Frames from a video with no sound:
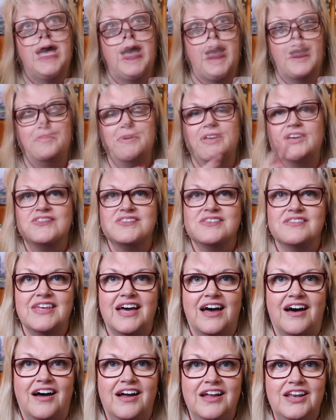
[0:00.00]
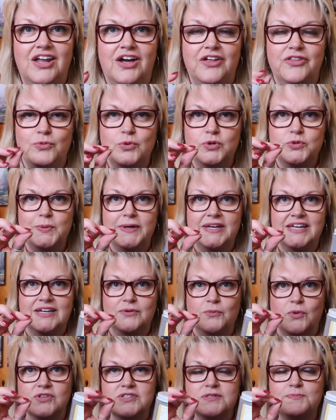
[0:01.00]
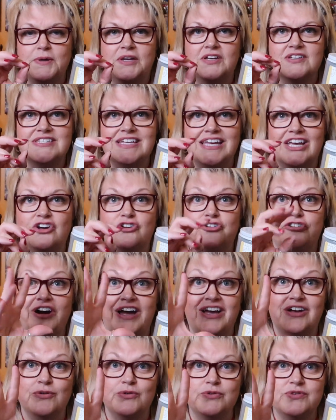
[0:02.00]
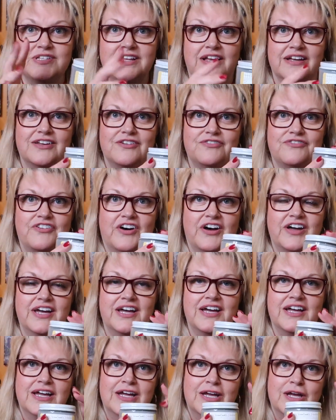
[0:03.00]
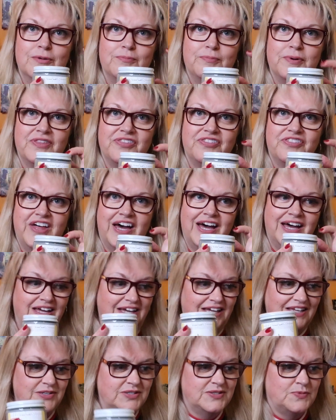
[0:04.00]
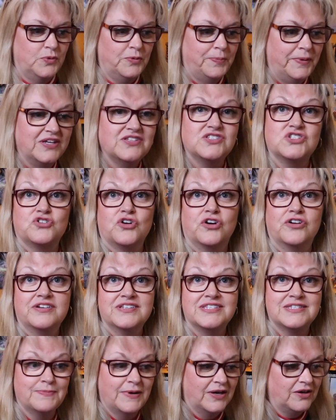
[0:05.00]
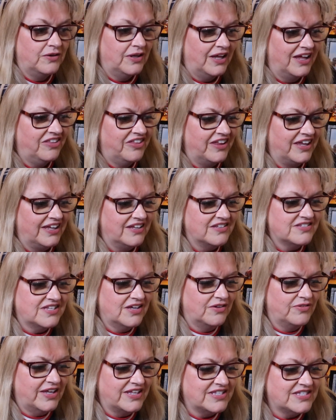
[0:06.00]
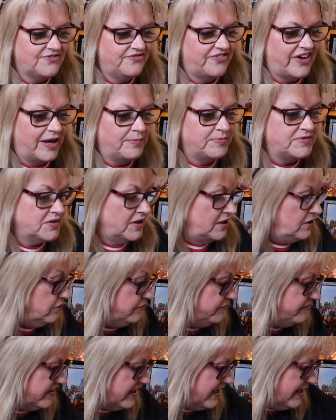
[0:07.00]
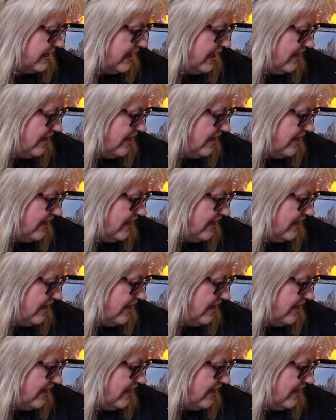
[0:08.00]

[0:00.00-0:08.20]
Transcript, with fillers: And because of that, I like the WoodWick ones because it crackles like a fire, but that is will be a stronger smell, I think. So that's fab, so I love that.